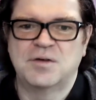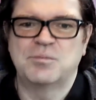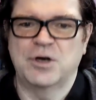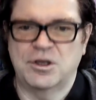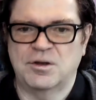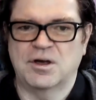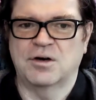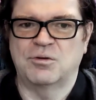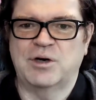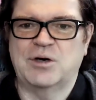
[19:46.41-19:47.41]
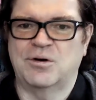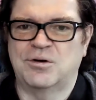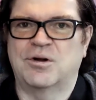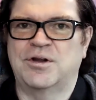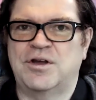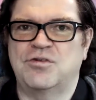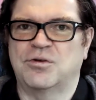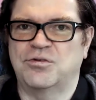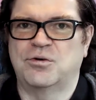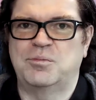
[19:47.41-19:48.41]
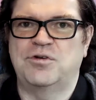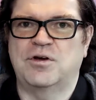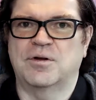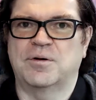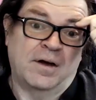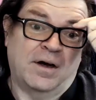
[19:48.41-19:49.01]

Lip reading: but recurrent neural nets also in particular.